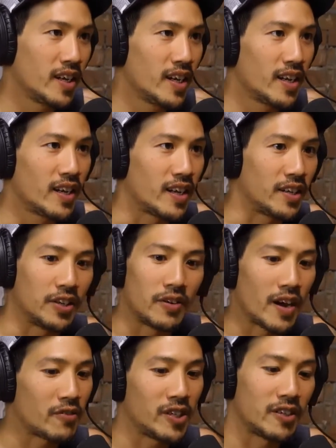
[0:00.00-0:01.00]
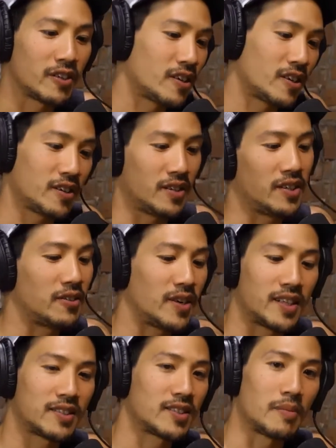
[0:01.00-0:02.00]
Yeah. You know, every year, you know,
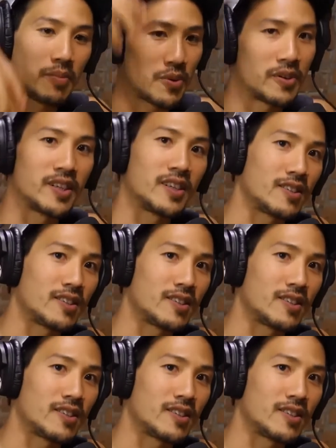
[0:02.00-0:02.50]
at some point